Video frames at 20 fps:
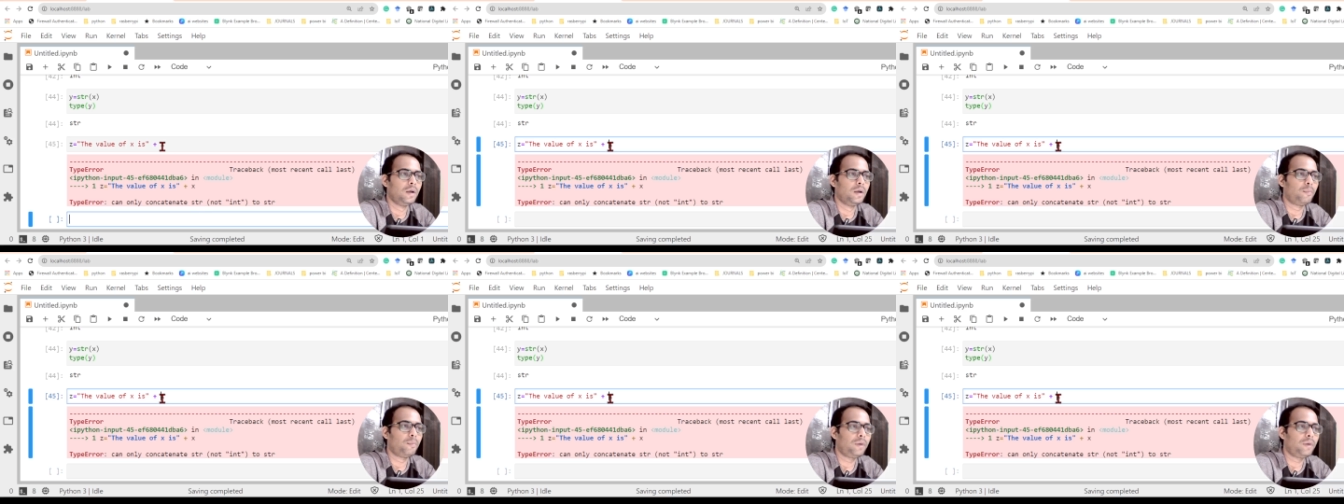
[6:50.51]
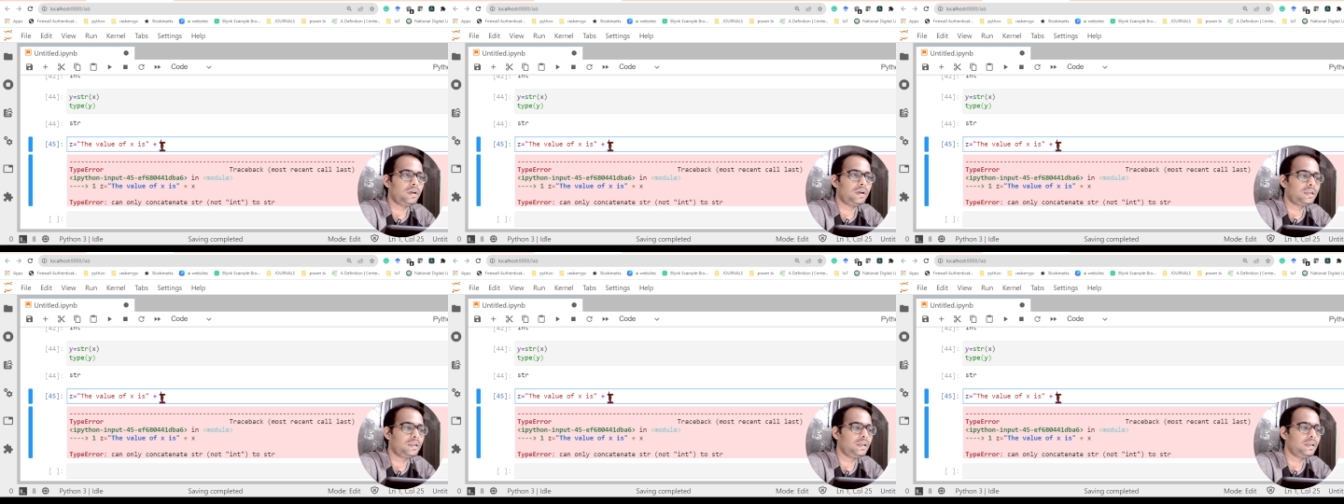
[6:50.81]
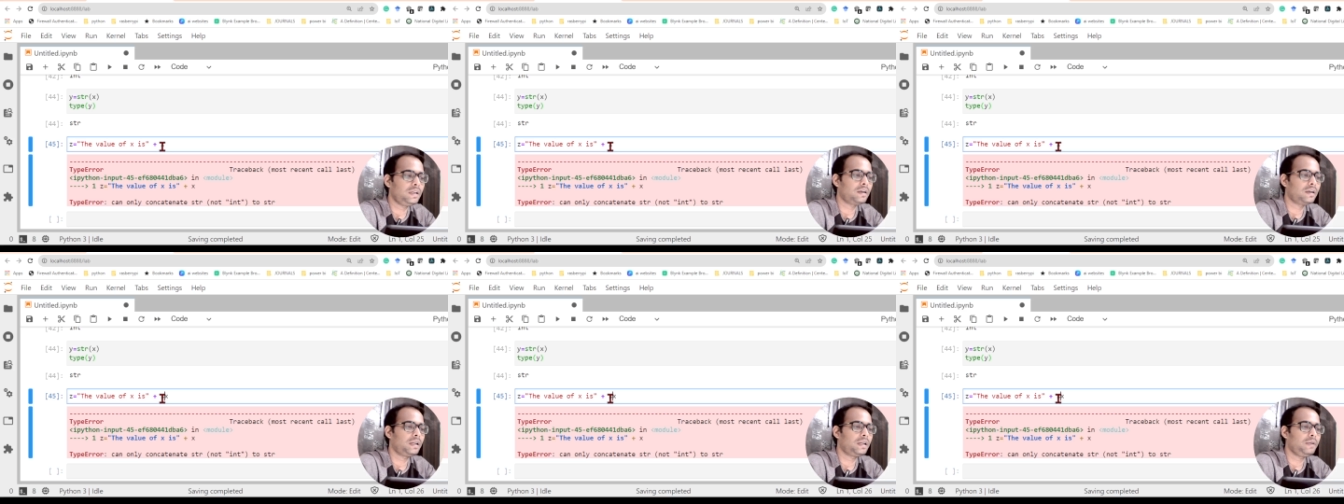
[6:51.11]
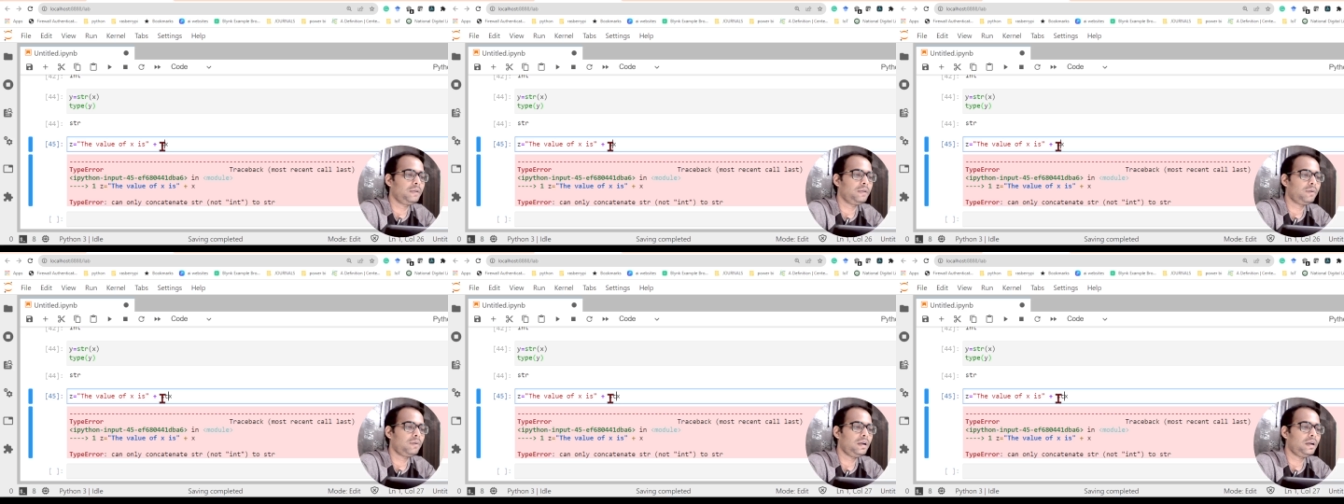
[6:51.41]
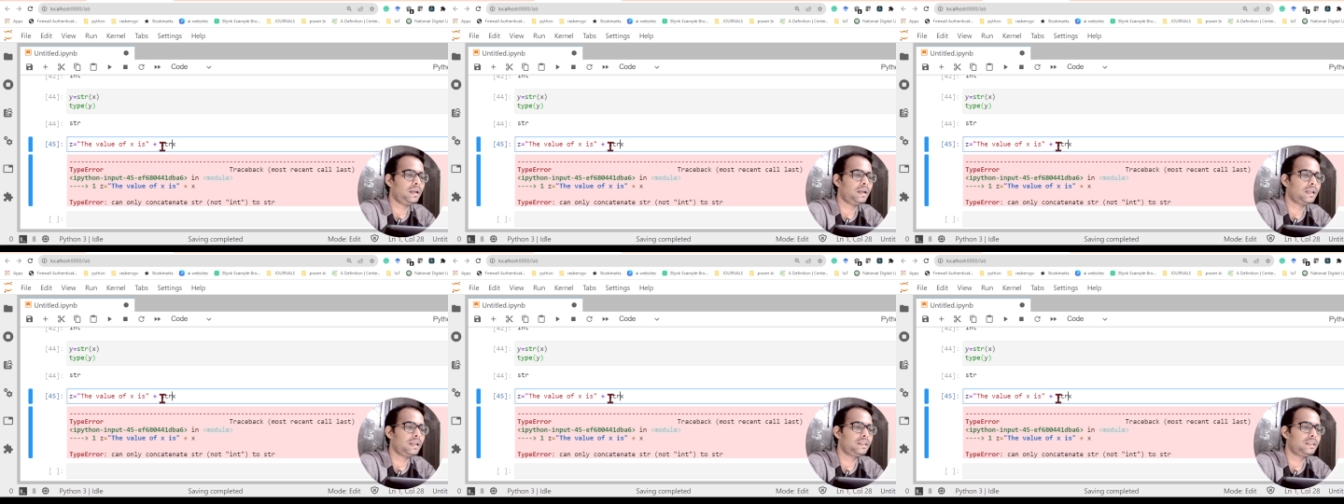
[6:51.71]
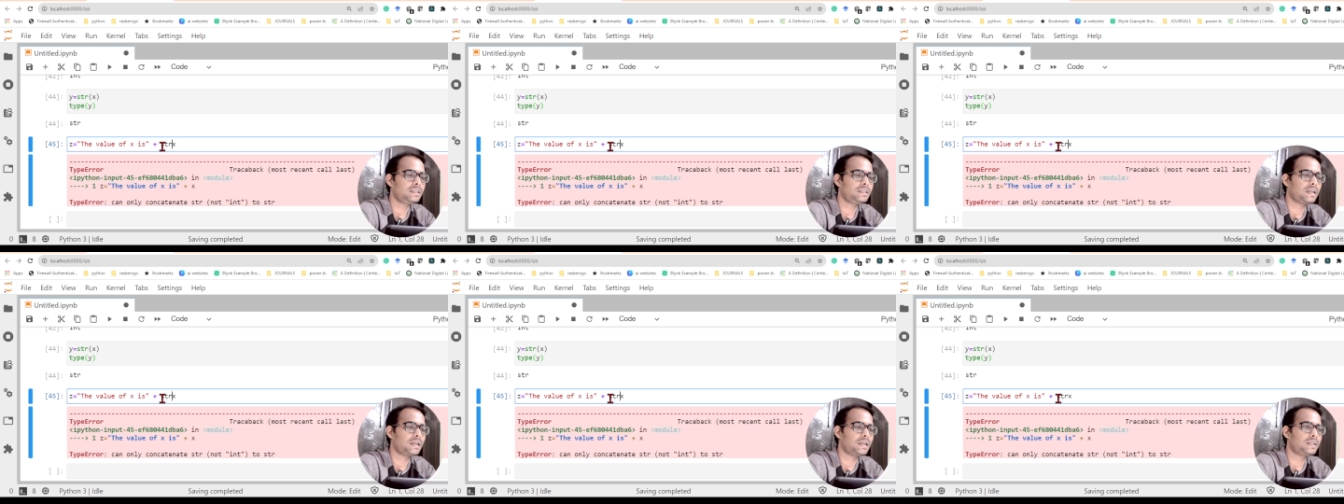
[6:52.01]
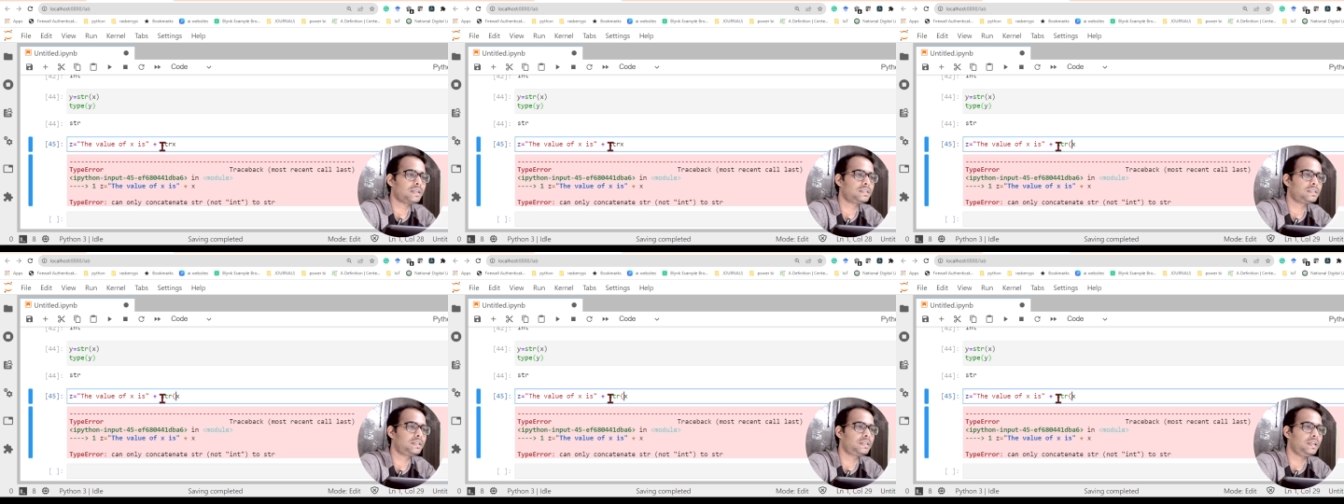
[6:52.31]
But here if I take this
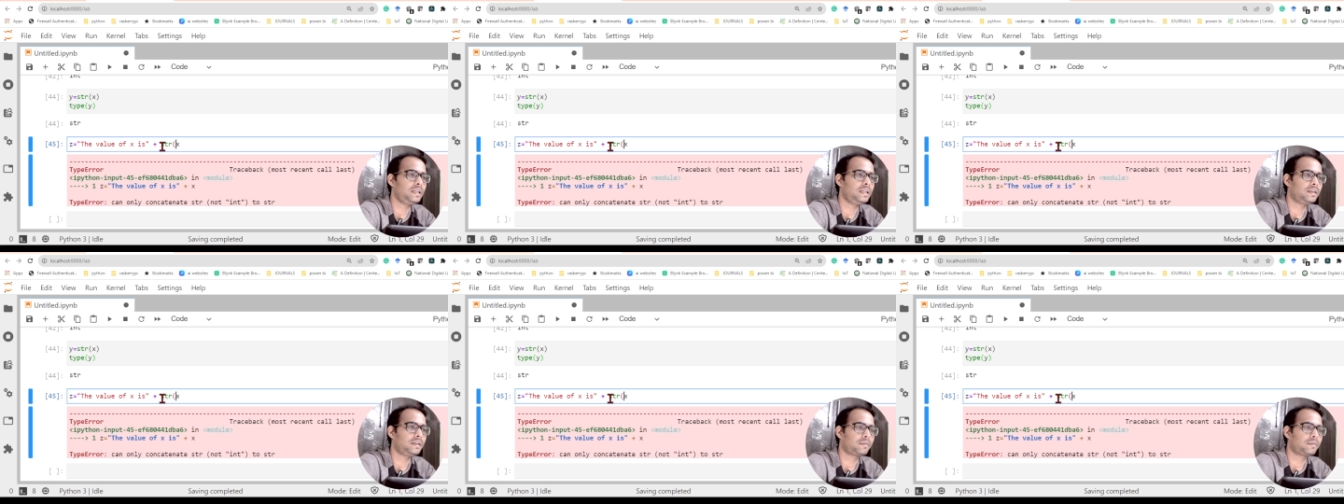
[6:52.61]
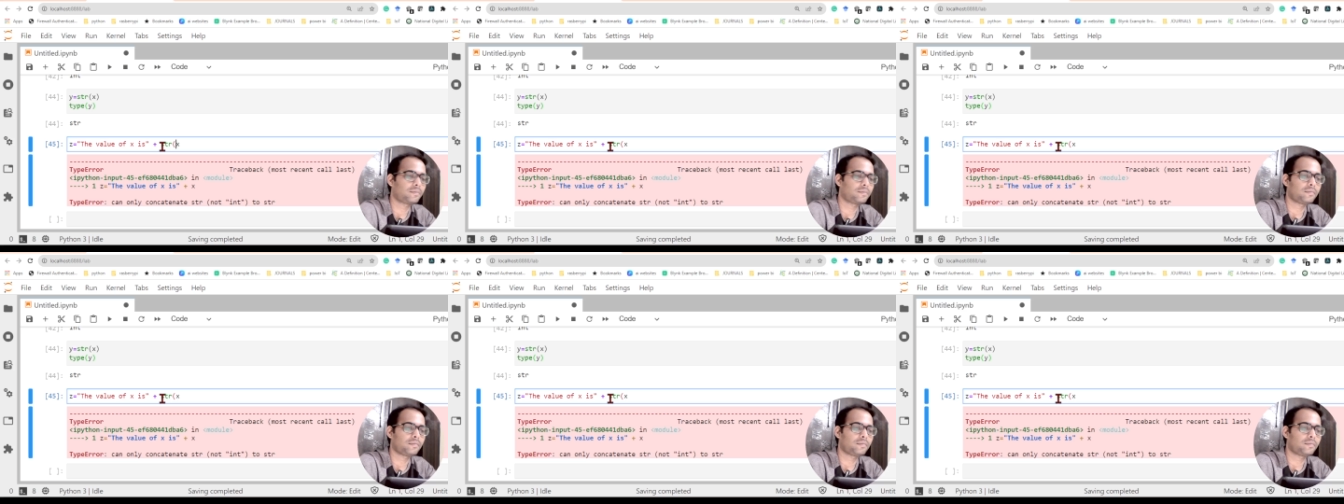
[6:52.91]
as string,